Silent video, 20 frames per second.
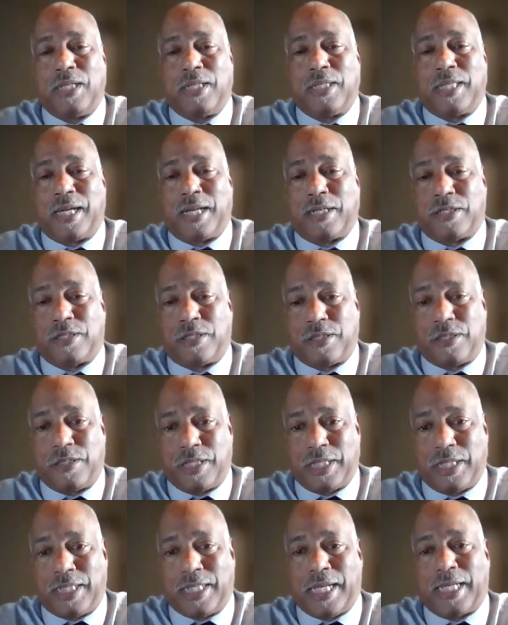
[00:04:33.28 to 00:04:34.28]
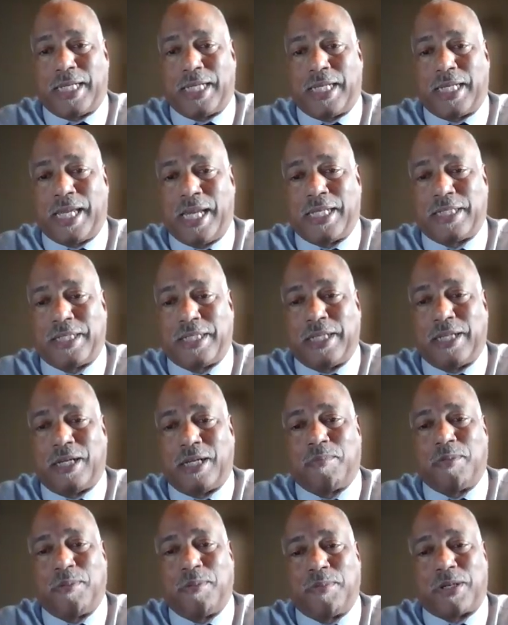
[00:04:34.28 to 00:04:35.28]
that is dedicated to
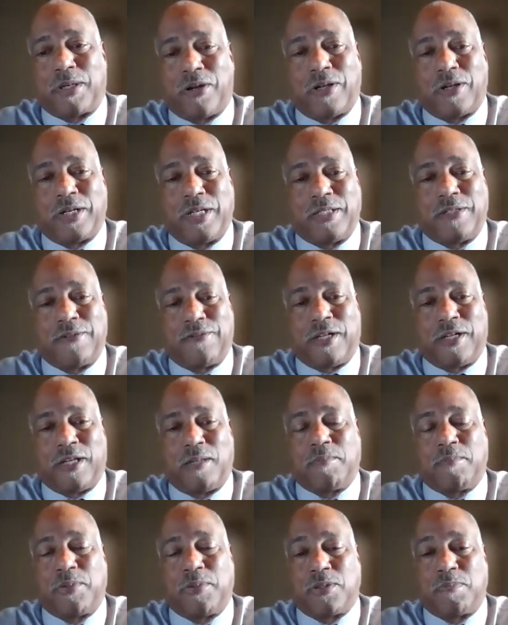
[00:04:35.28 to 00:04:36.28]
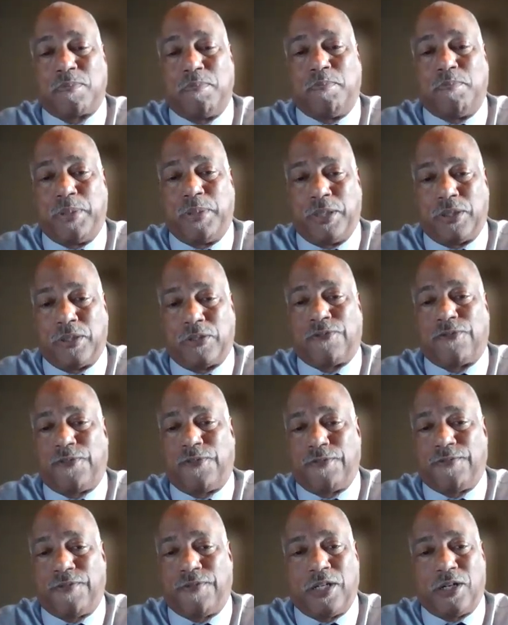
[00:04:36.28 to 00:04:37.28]
helping minority developers build
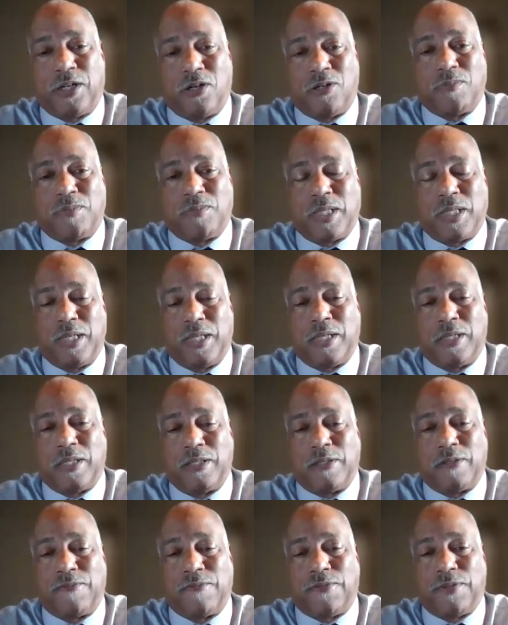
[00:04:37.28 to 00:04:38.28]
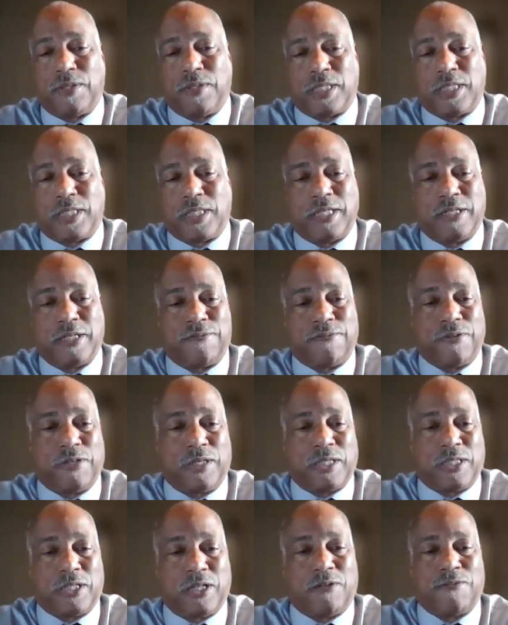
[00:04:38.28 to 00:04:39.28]
50 homes in the city of
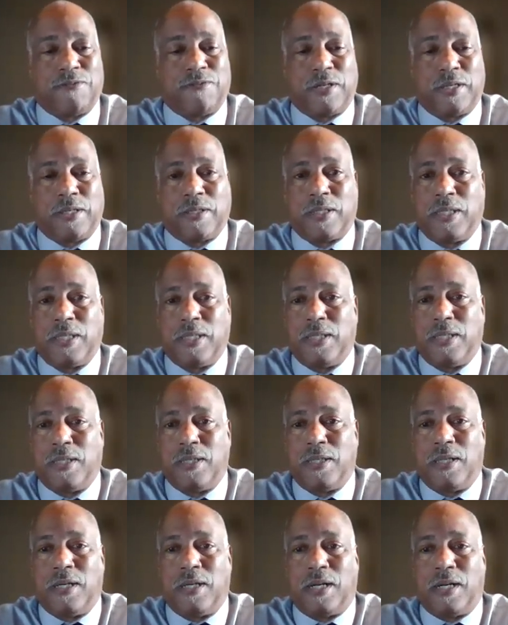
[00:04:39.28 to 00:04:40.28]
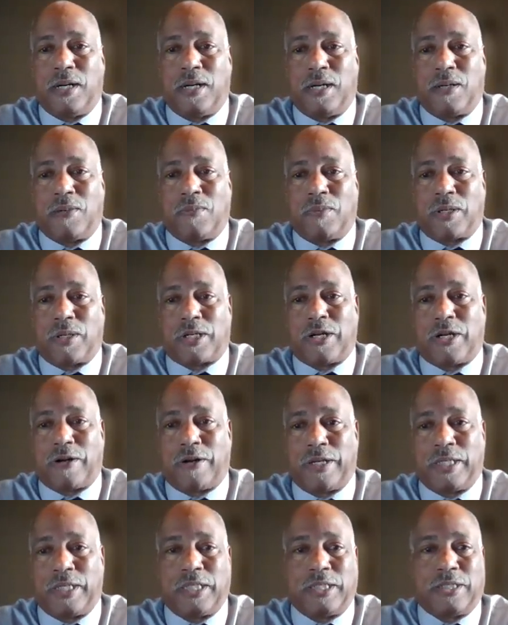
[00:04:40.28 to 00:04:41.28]
Philadelphia. We're
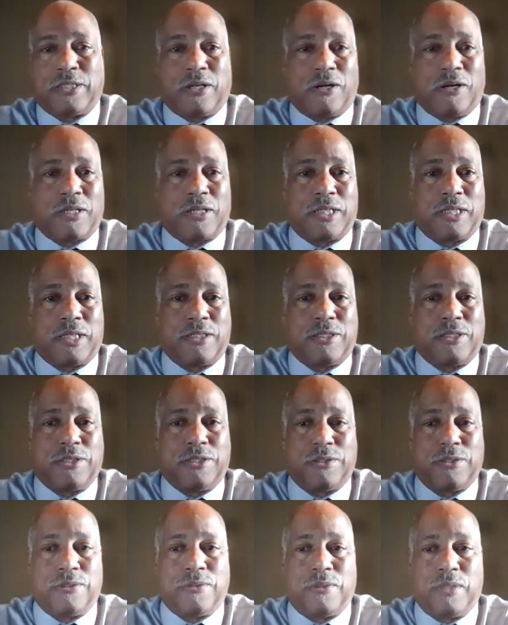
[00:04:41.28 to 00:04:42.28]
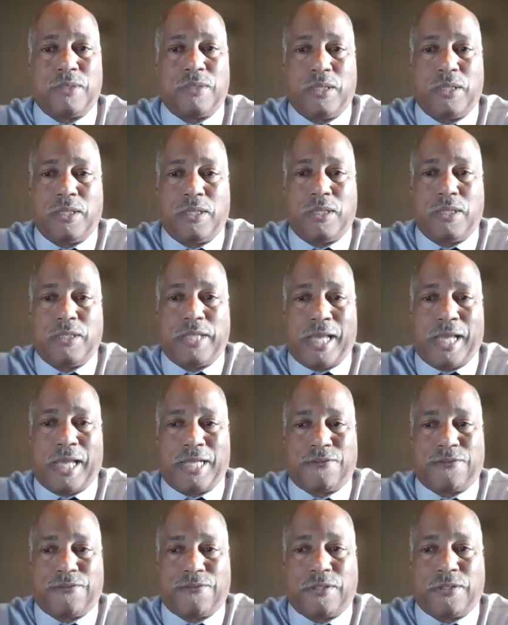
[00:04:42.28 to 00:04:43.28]
currently talking to
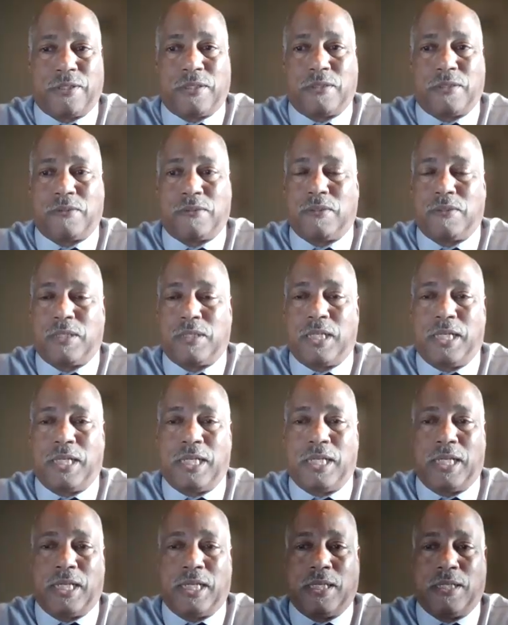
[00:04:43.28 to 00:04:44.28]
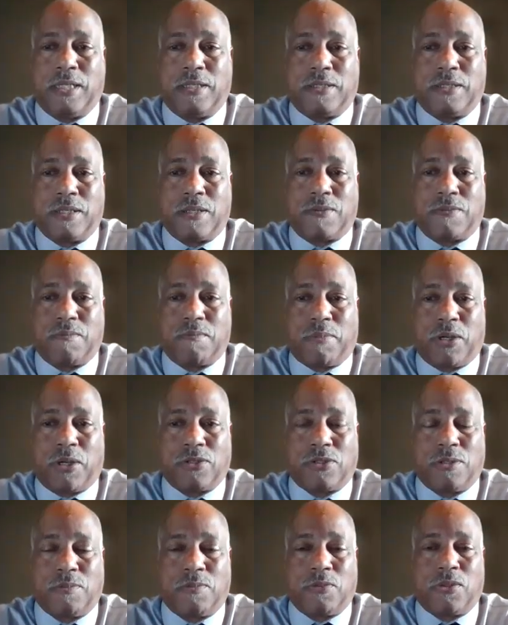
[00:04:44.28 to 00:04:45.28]
Nashville and
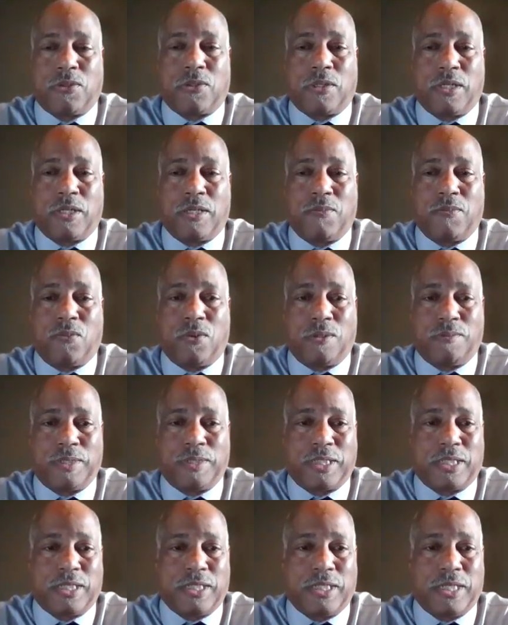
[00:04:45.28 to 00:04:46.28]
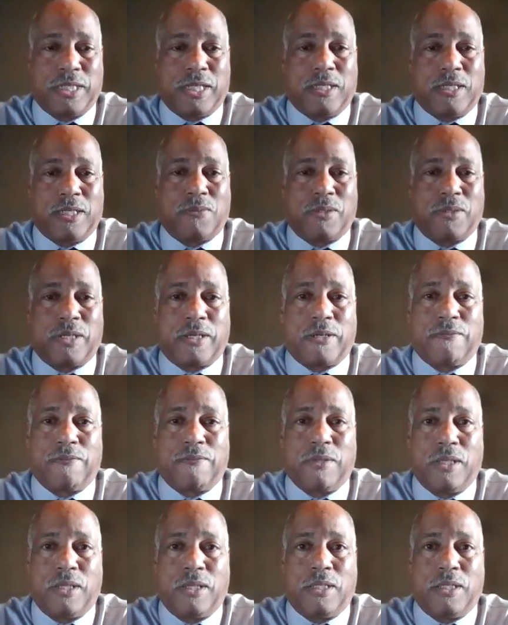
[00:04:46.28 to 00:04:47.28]
Baltimore and Wilmington, Delaware,
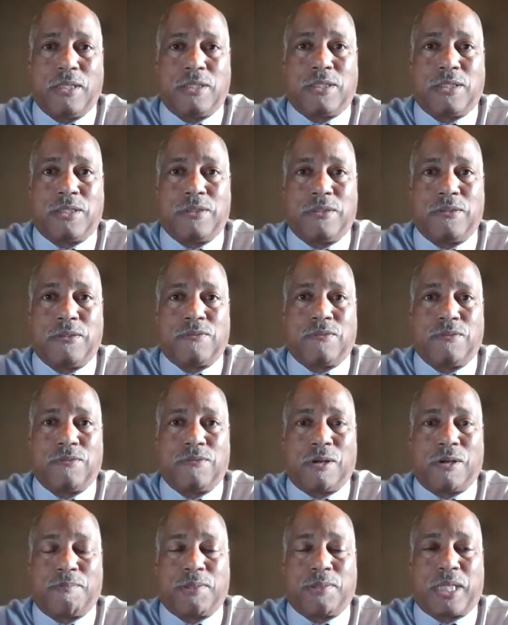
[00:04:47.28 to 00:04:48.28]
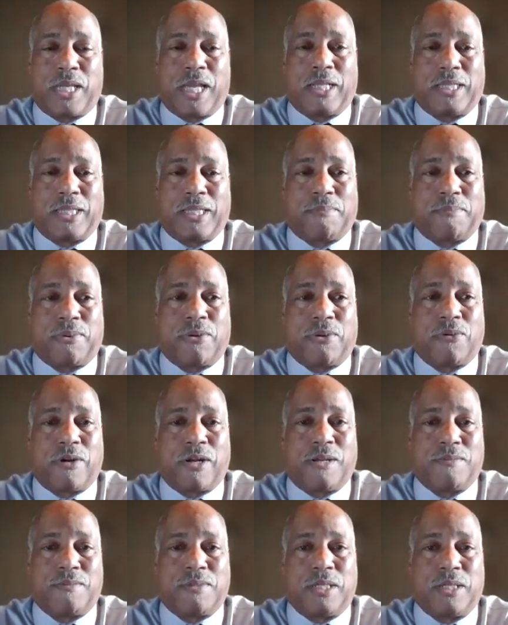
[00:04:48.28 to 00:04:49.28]
to replicate the
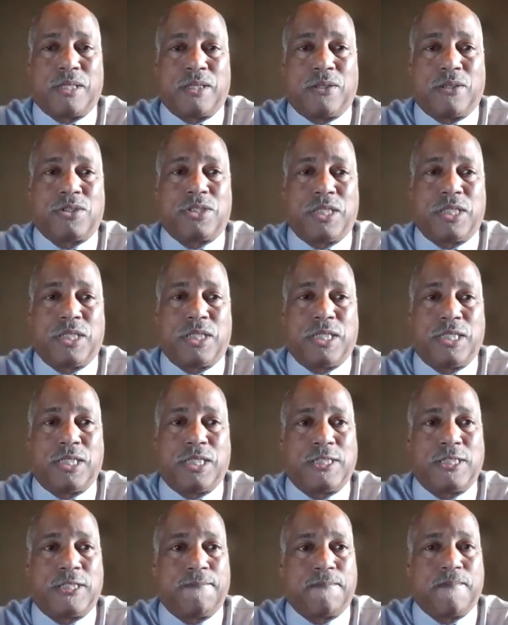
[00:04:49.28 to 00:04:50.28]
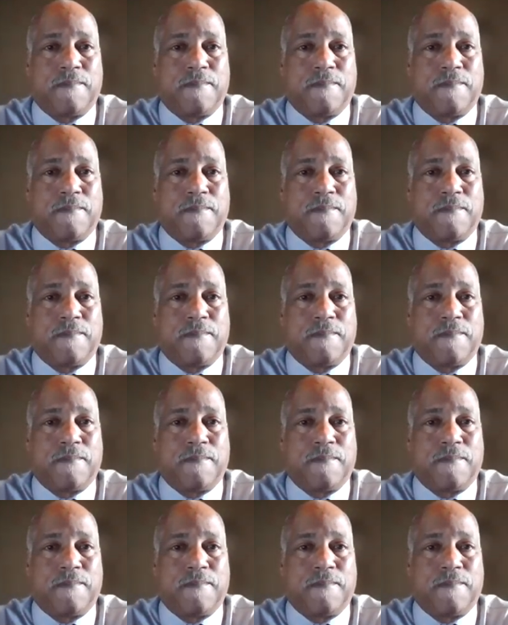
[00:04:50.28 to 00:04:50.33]
programs in those cities.